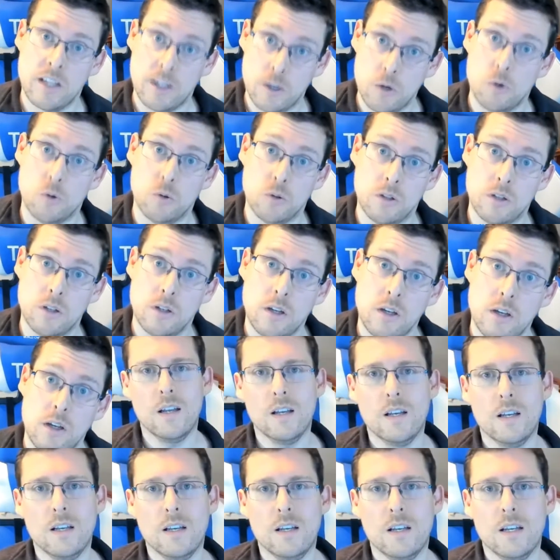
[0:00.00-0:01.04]
own.
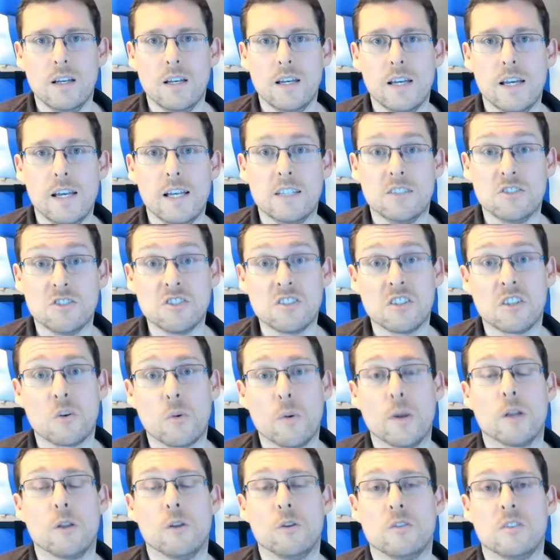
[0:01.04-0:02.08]
It's just a quick
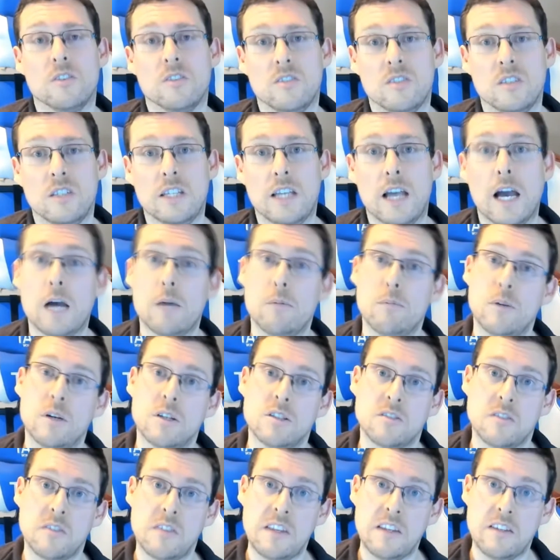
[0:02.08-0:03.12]
look to see how much
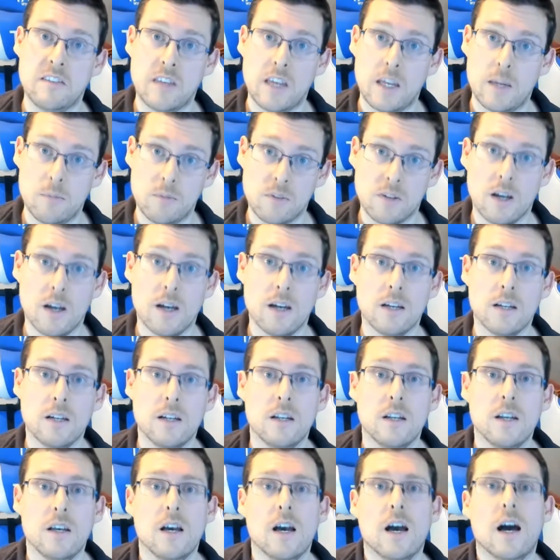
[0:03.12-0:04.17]
these games are
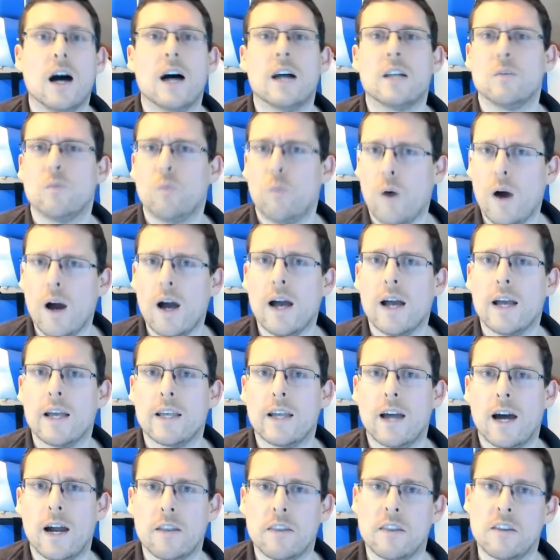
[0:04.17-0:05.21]
and why
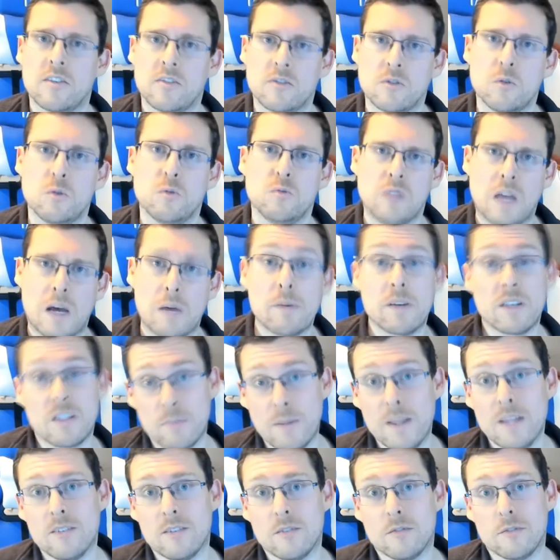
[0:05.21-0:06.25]
are they so damn
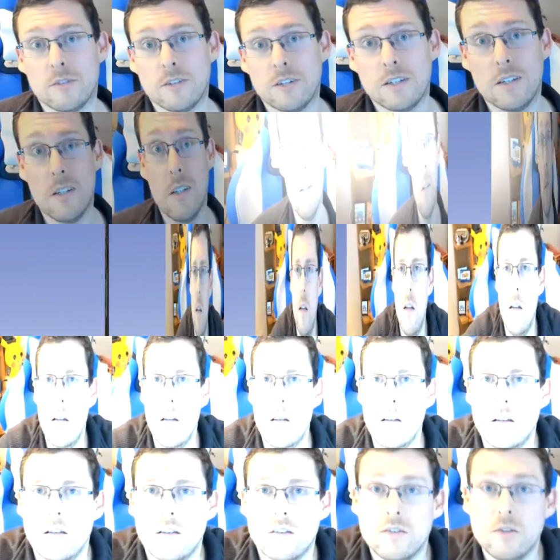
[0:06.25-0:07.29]
expensive.
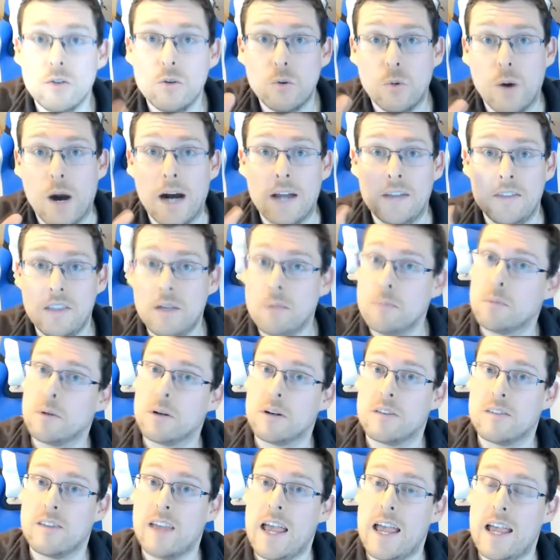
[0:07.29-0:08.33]
So at
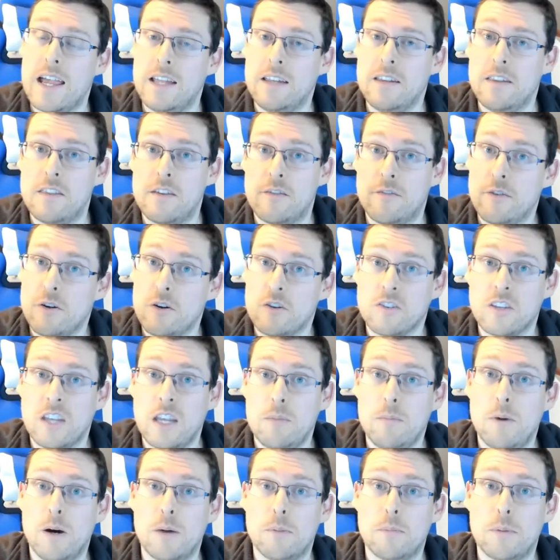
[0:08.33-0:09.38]
number 10, the first
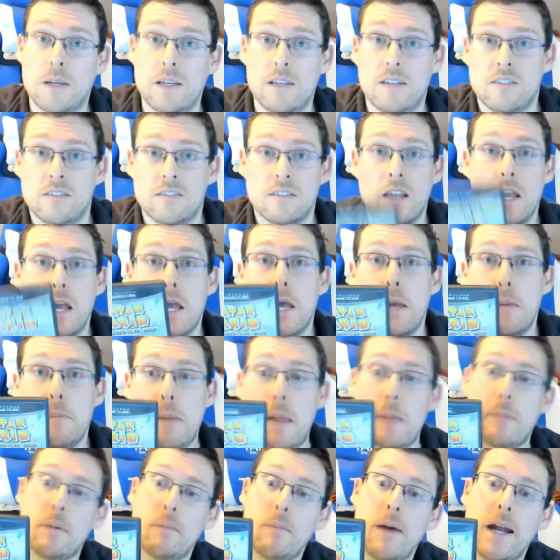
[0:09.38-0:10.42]
game up is
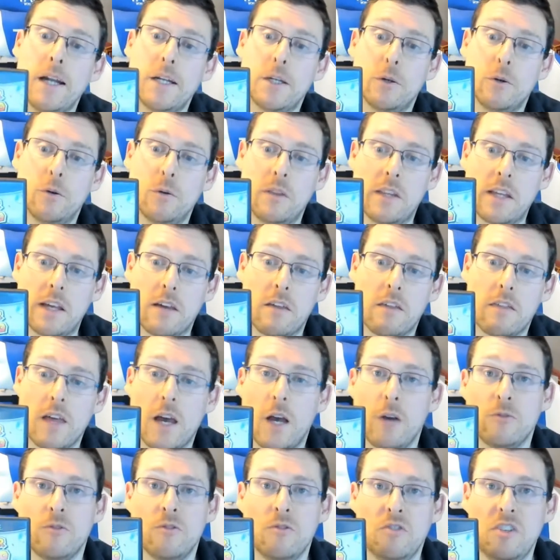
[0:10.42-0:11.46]
Paper Mario The
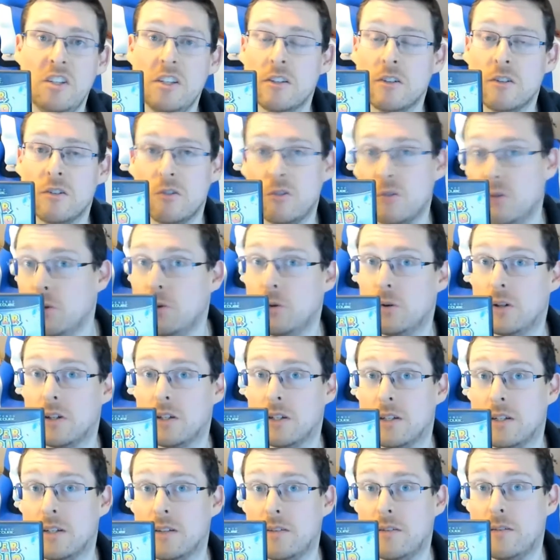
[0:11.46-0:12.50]
1,000 Year
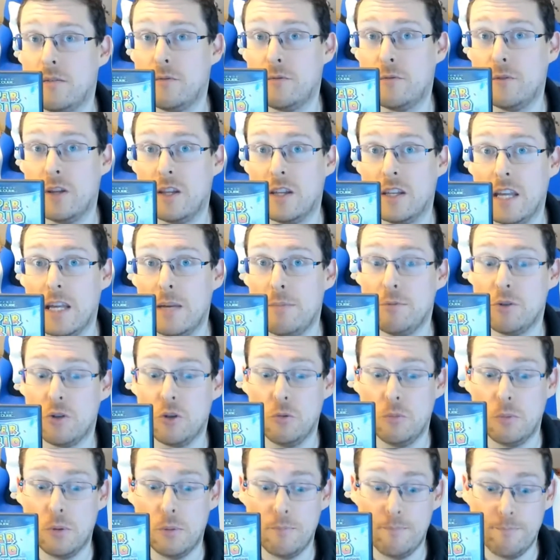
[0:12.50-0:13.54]
Door for the
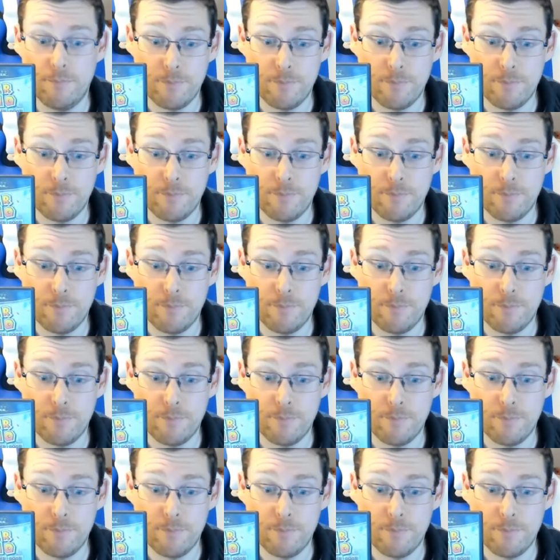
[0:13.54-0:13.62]
GameCube.